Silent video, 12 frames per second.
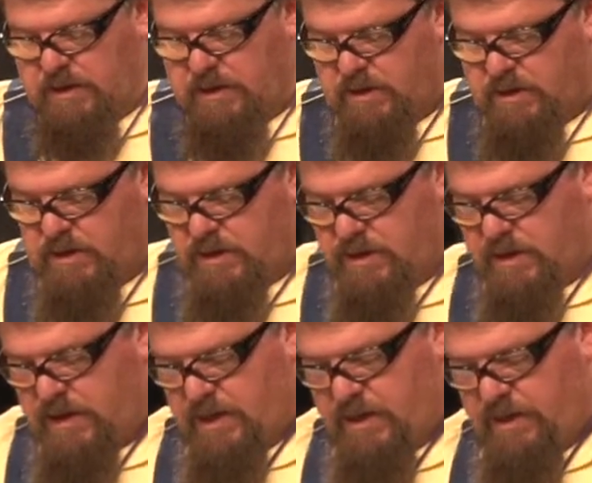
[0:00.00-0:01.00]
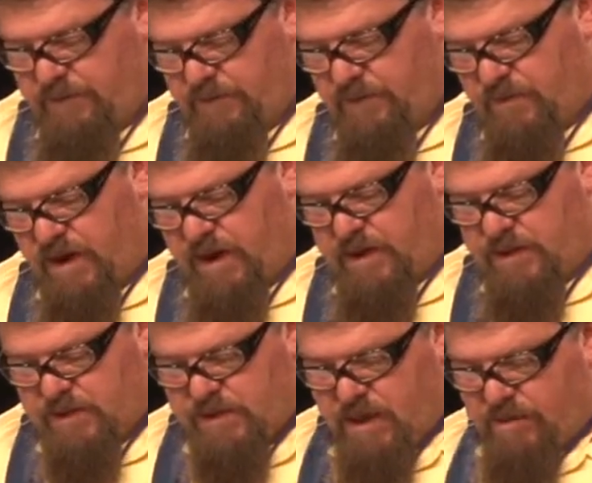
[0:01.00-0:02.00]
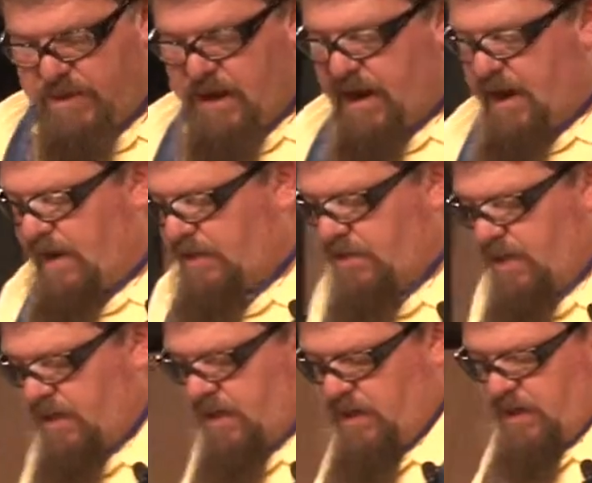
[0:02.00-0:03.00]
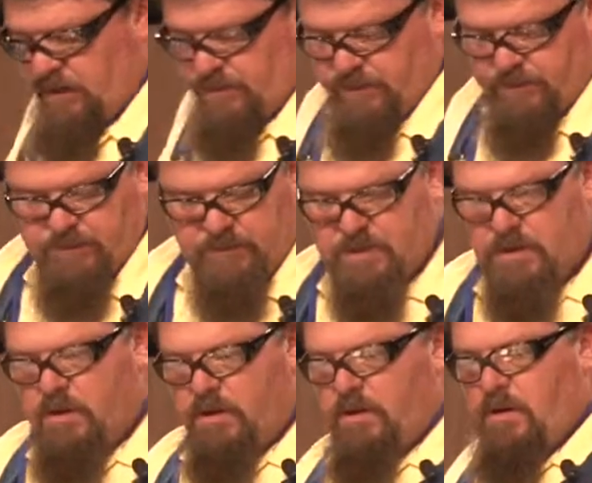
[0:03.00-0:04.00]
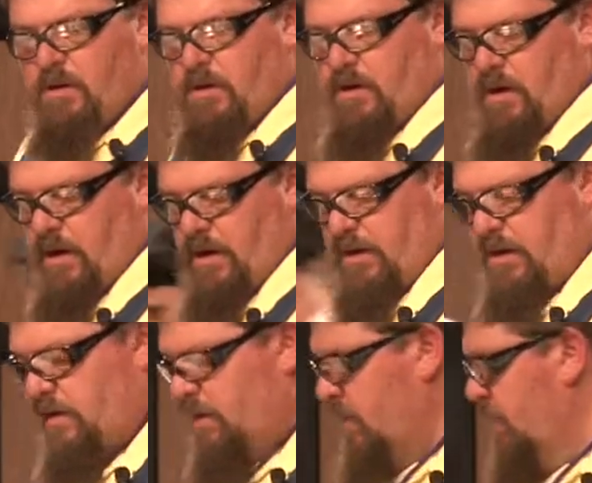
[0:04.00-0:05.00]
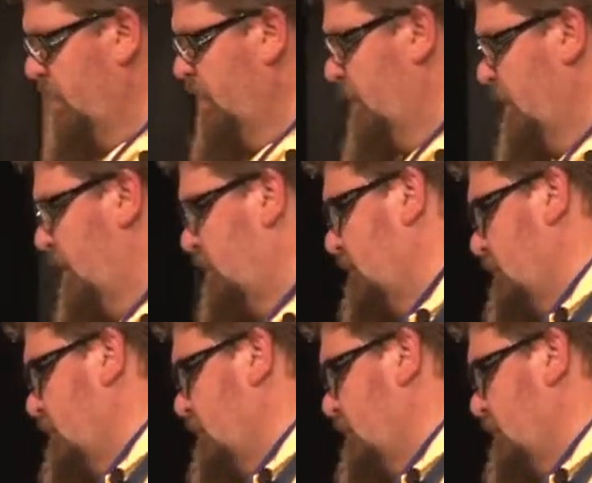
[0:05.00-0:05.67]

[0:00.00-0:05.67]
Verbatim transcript: oh, look at that, infrared. It's coming hot. Check it out. Right? Yes,